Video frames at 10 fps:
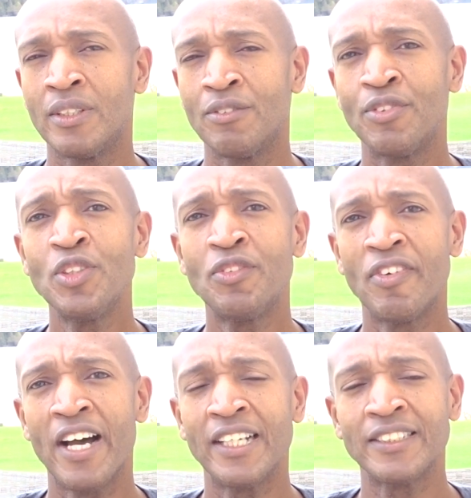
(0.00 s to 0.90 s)
food
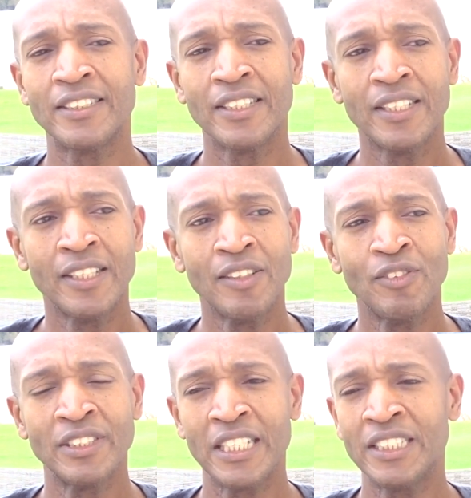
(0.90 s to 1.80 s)
fast
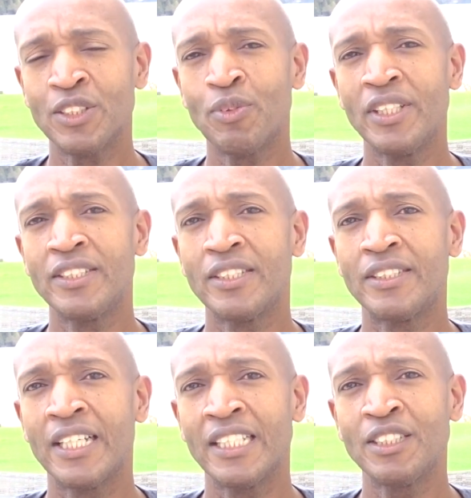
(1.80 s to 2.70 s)
was I just wanted to
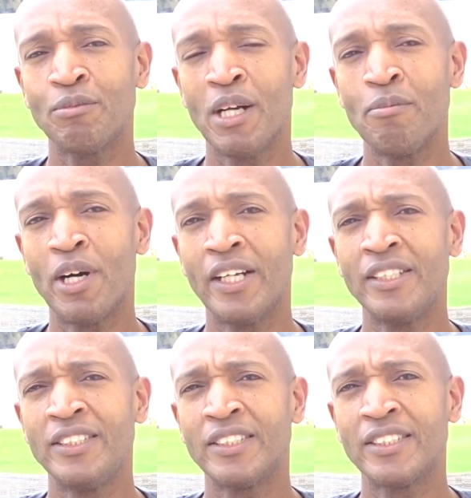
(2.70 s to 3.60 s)
test my
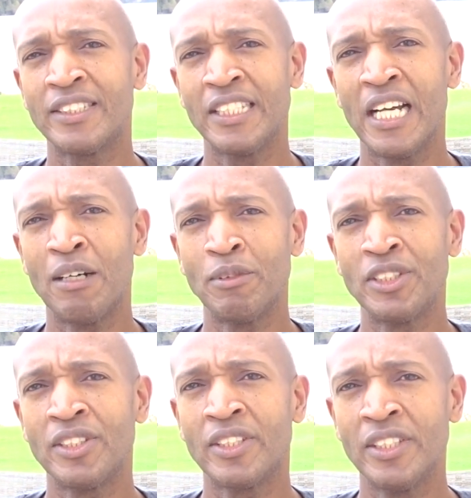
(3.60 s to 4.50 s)
body just to see how
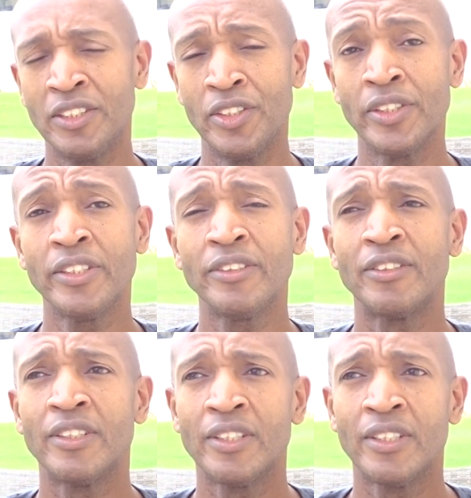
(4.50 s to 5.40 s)
much it could endure
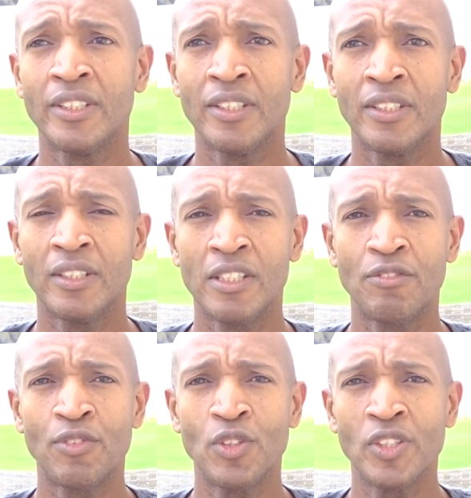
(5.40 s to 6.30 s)

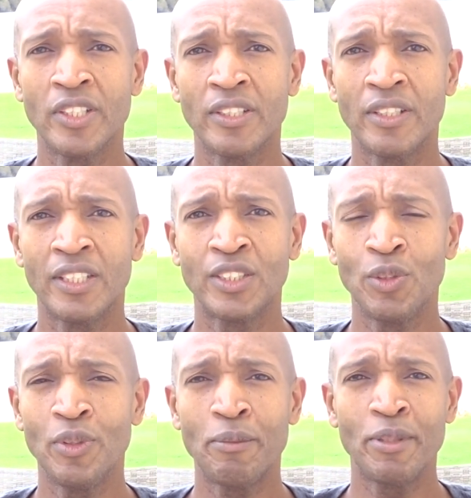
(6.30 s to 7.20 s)
for a
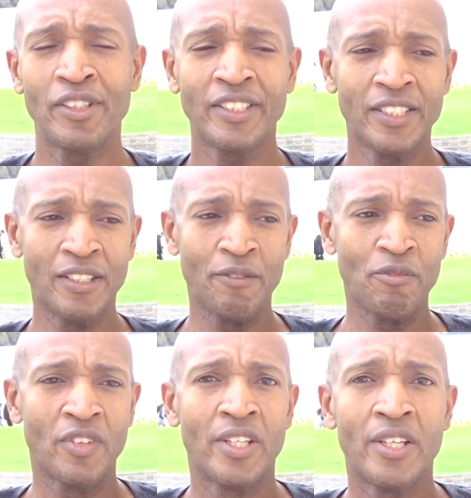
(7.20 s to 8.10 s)
2-week period.
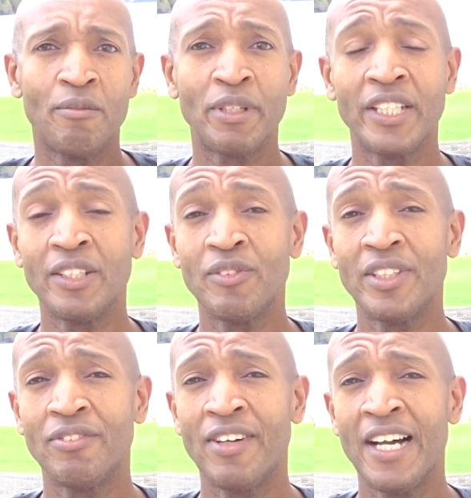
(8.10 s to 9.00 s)
Beginning with
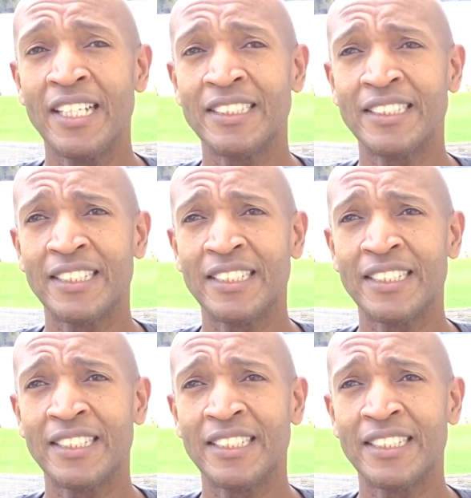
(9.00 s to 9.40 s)
the fast,